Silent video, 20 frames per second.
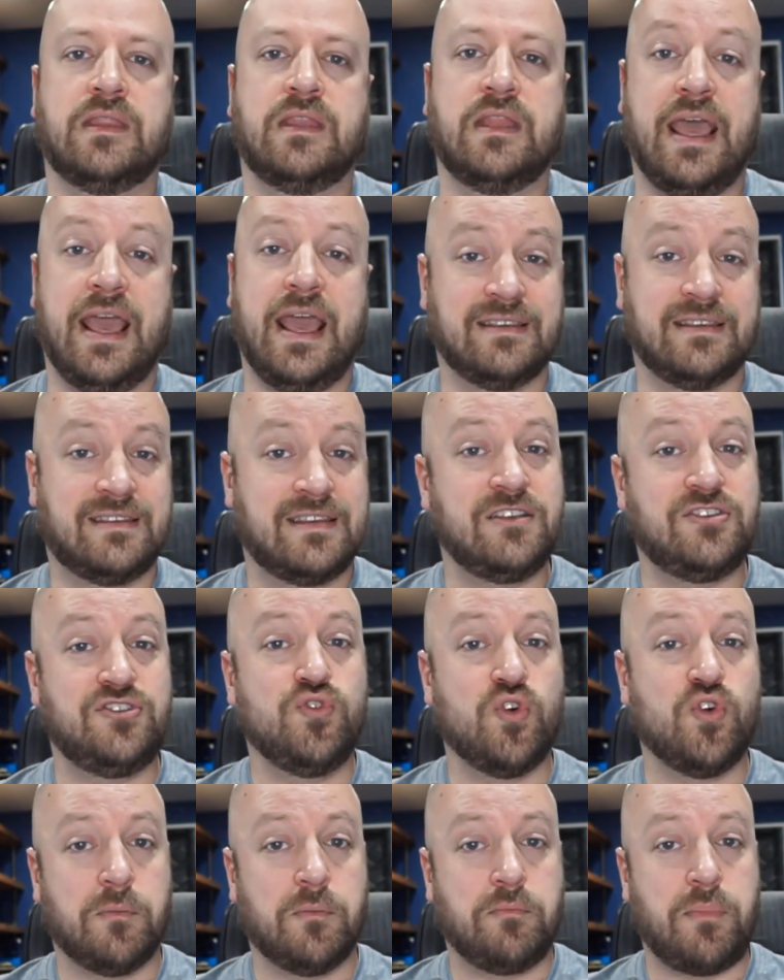And since
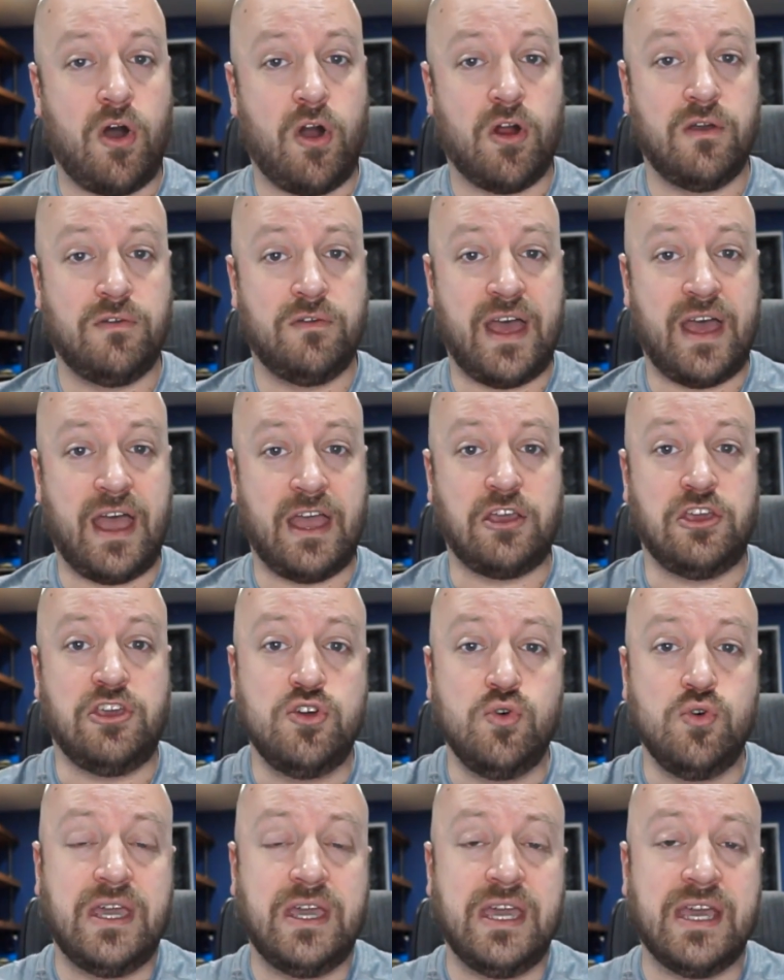you're a part of that,
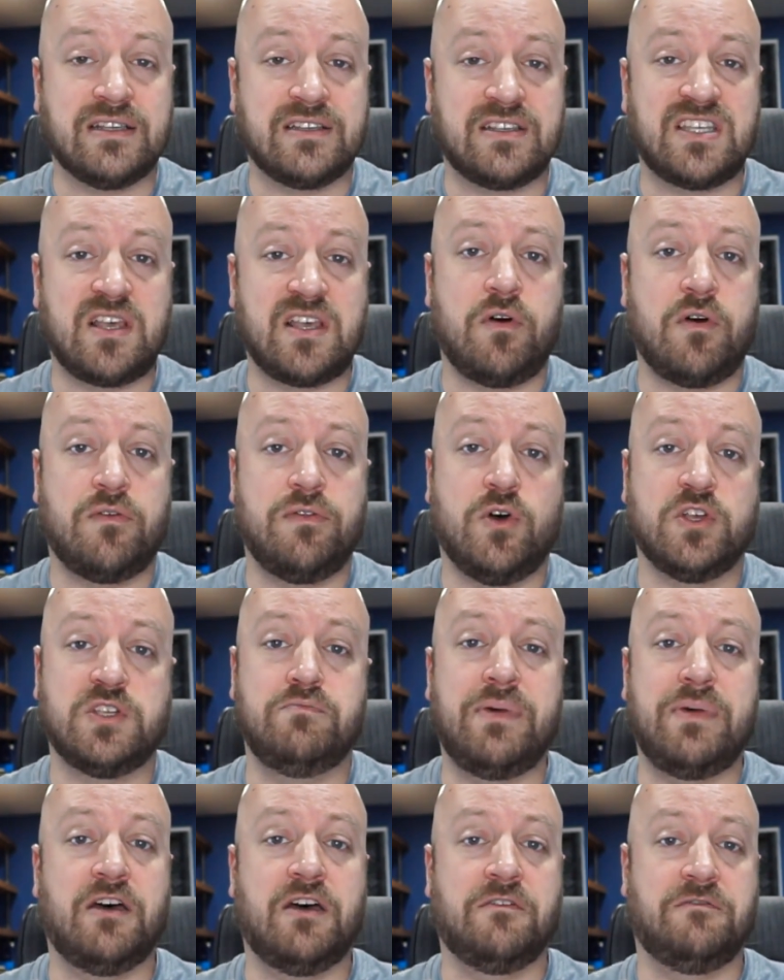you get some of those
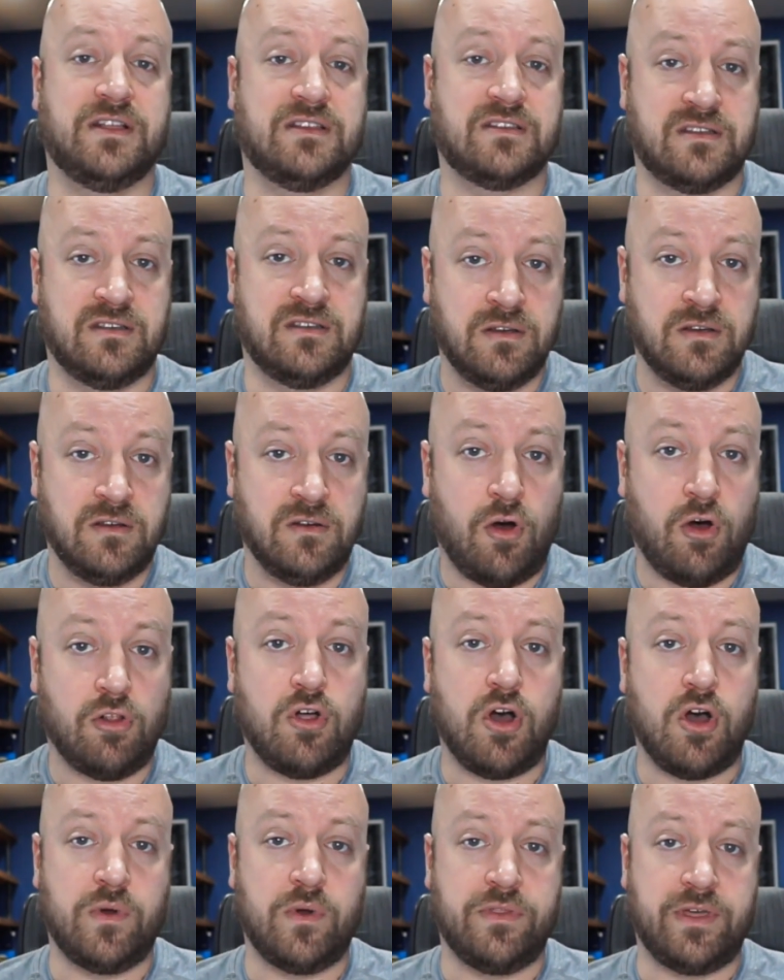benefits
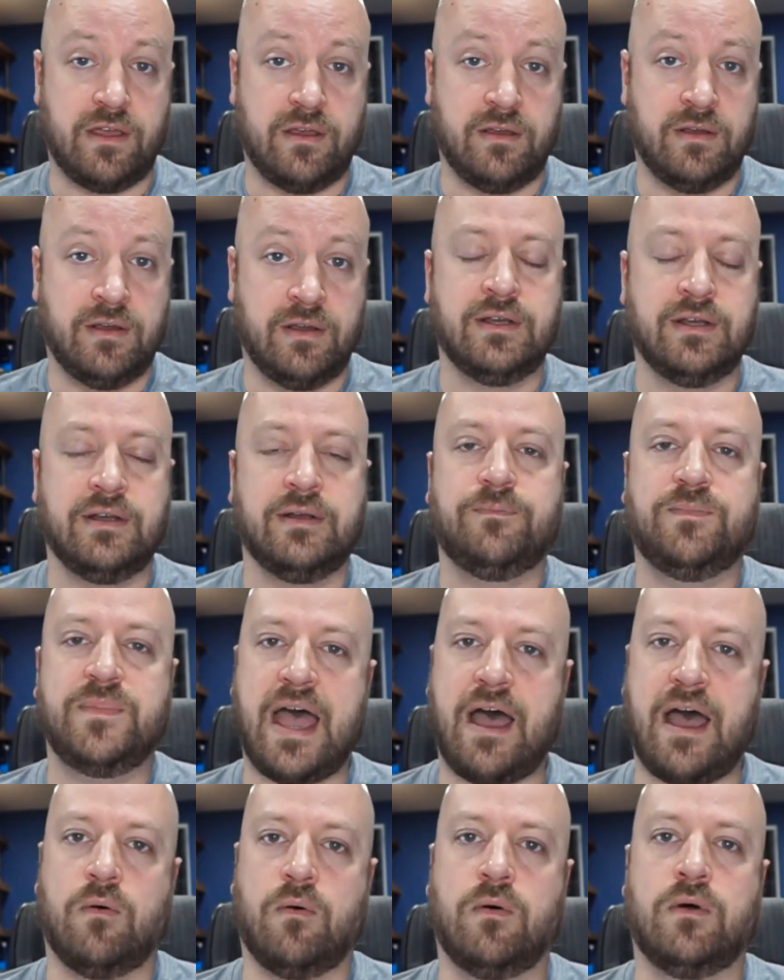along with it.
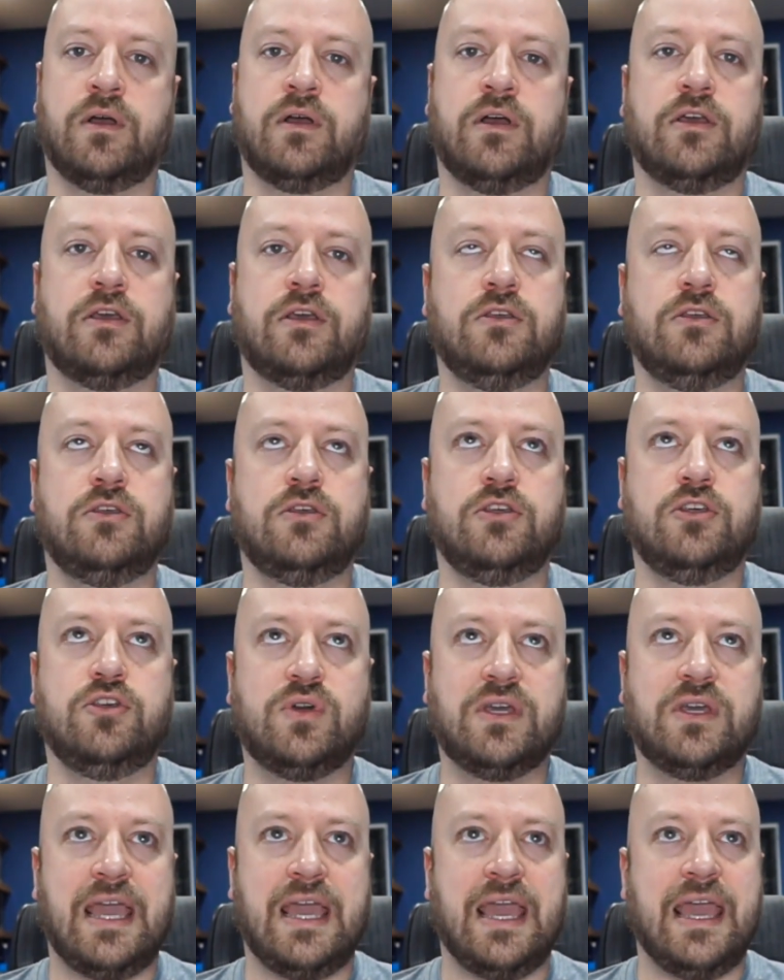Now, you
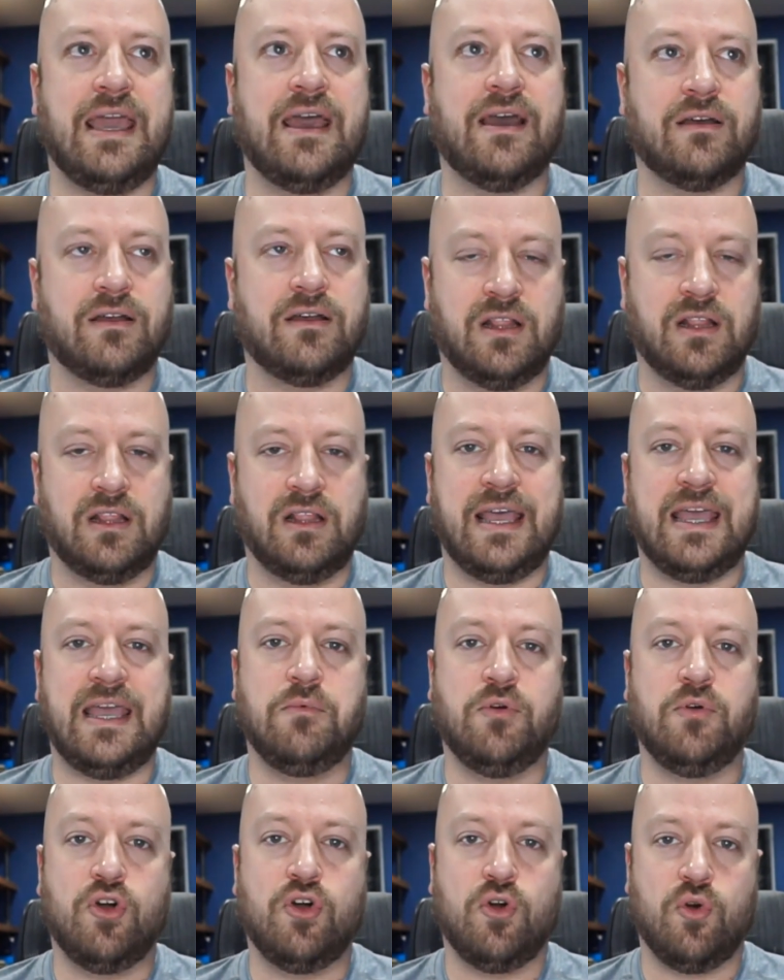can't claim
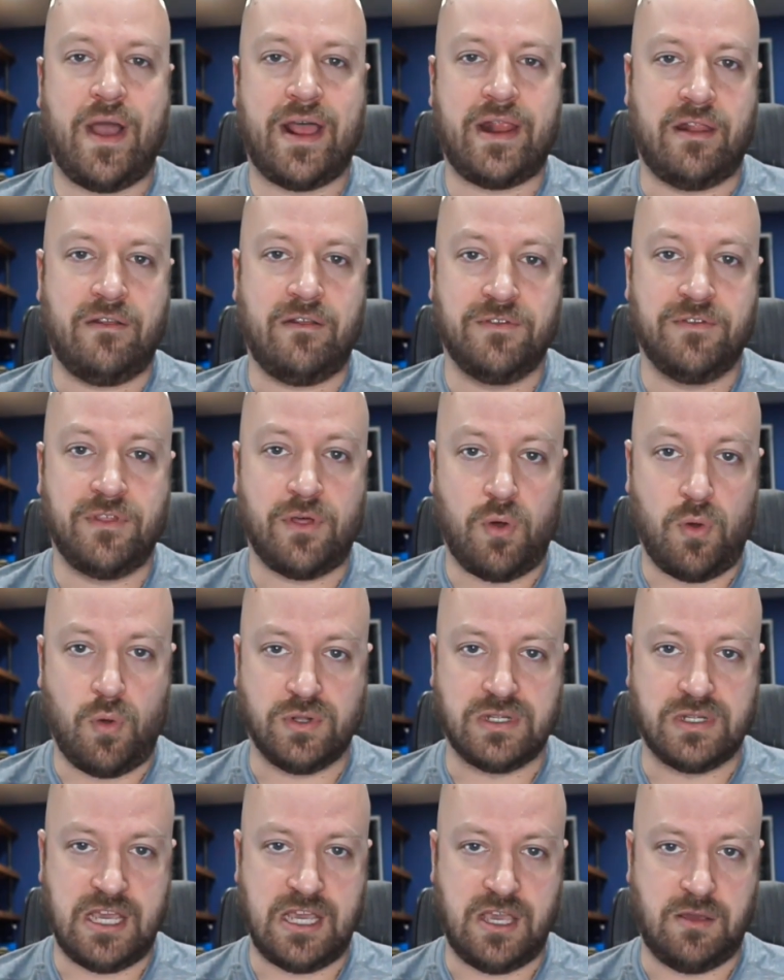credit for the whole
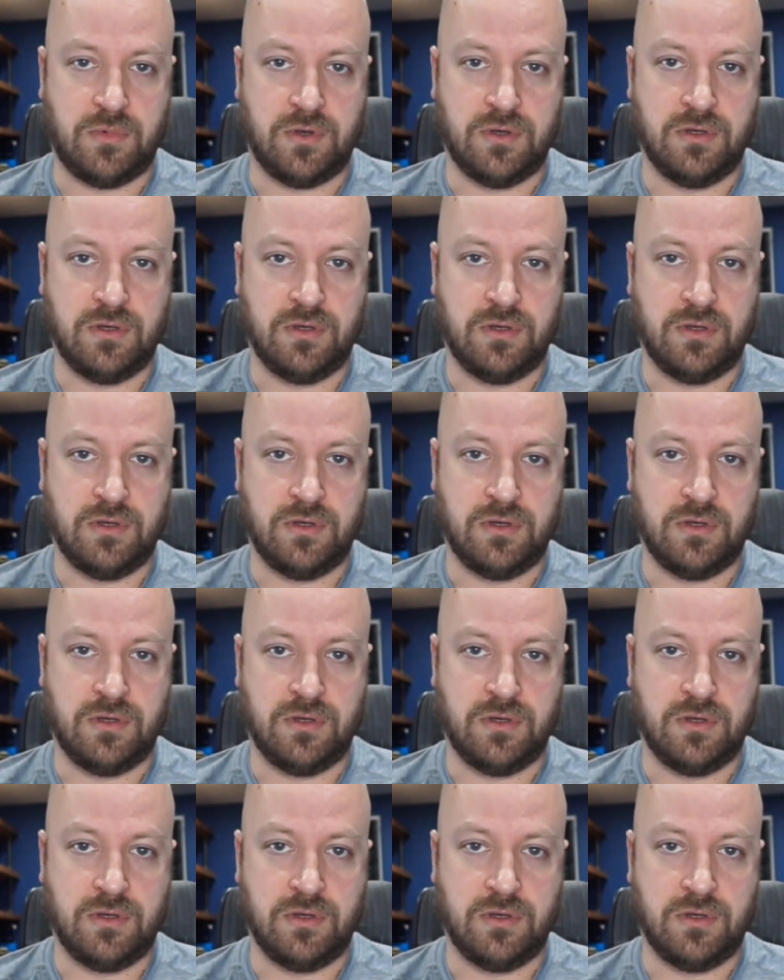team.